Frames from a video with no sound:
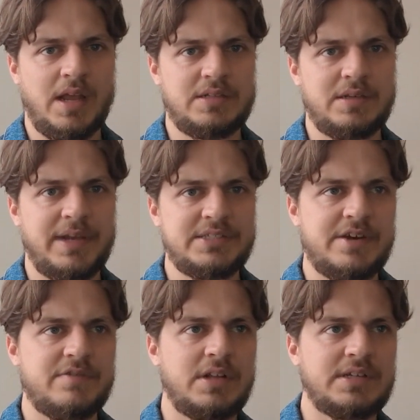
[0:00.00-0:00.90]
And they make
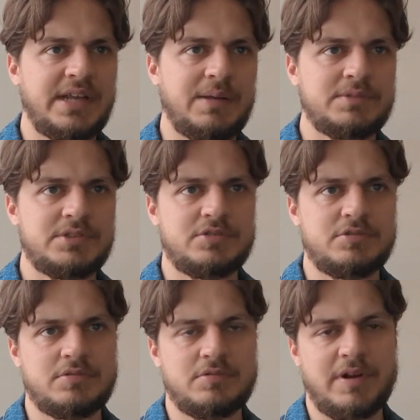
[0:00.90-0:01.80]
several attempts
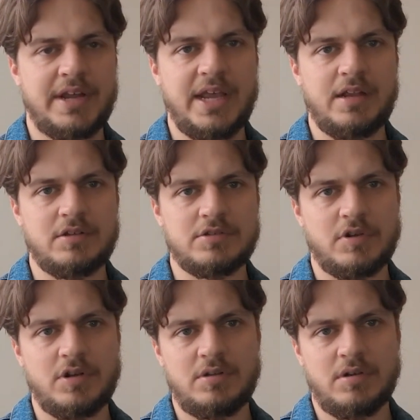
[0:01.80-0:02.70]
to regain
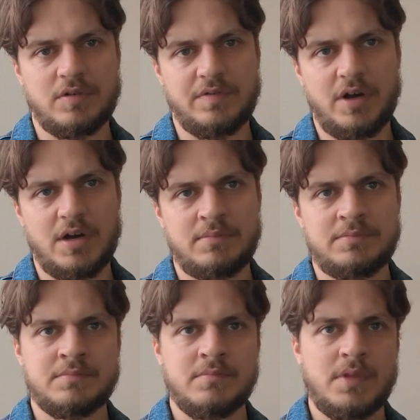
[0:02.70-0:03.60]
control over the
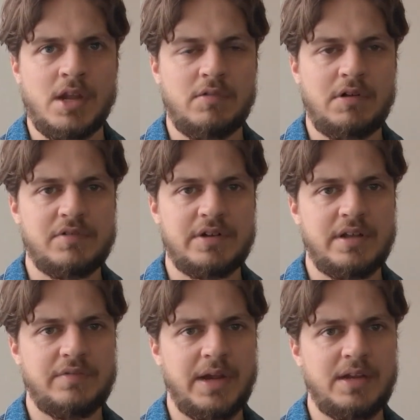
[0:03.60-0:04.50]
farm. However,
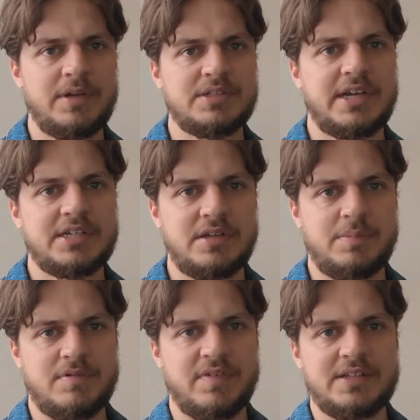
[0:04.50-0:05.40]
the animals, they actually